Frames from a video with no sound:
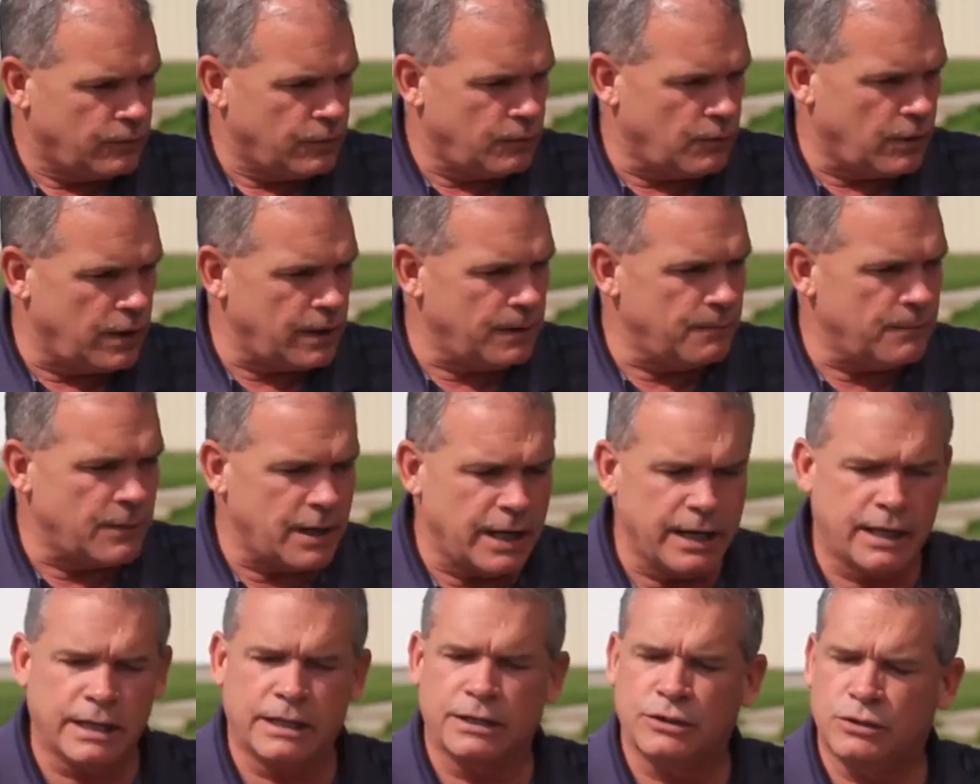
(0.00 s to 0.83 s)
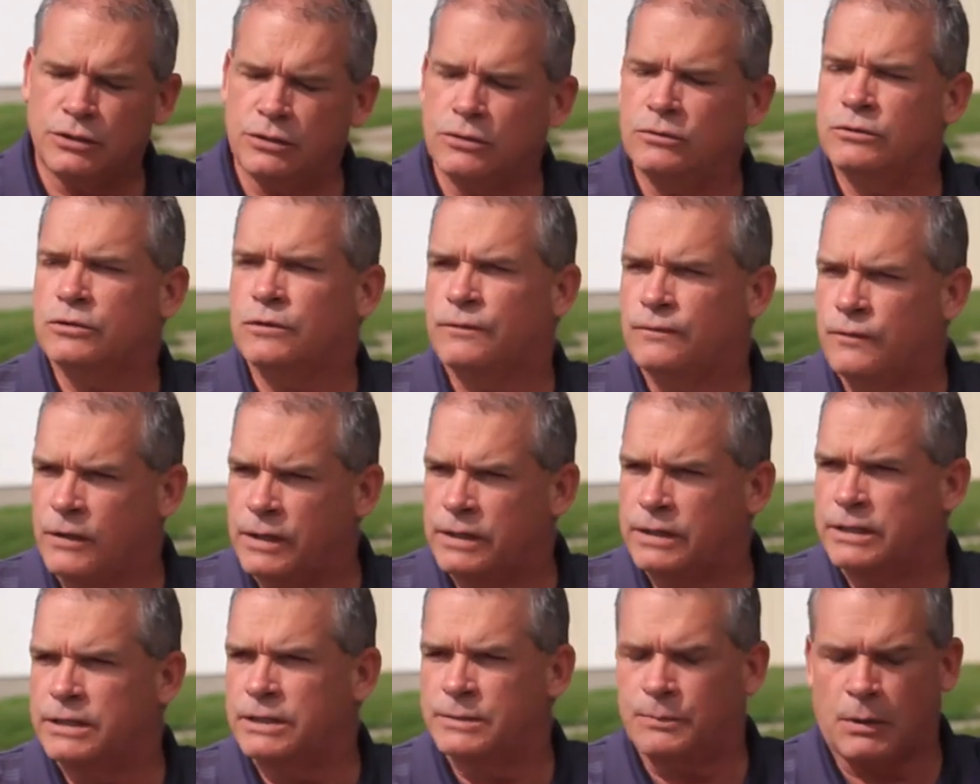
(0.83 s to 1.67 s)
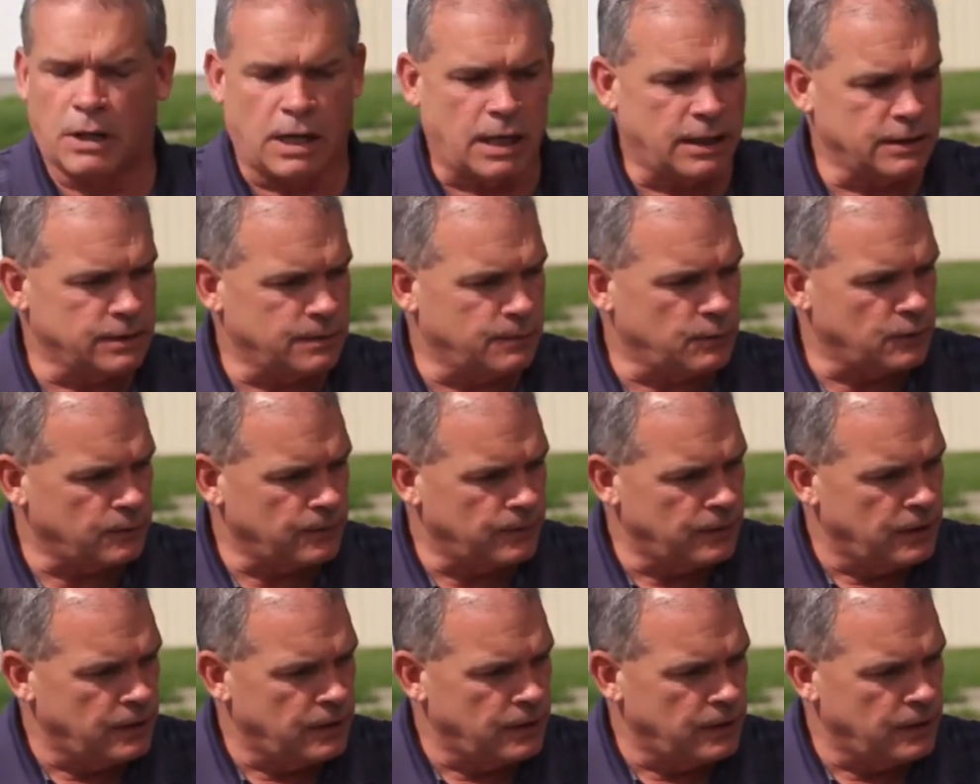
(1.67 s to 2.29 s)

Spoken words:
want to make it as user-friendly as possible.